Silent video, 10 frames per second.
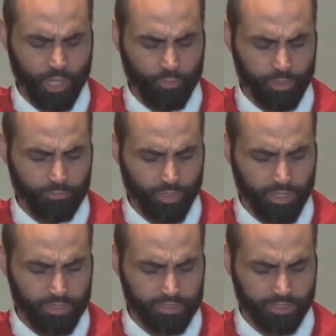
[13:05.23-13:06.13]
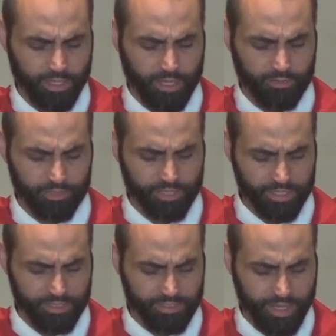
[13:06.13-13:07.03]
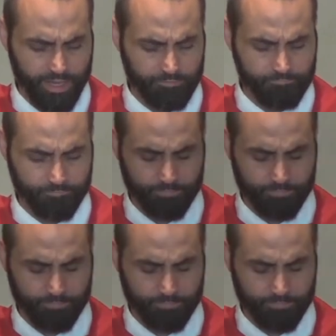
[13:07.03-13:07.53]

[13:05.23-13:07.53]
We pray this together in Jesus' name.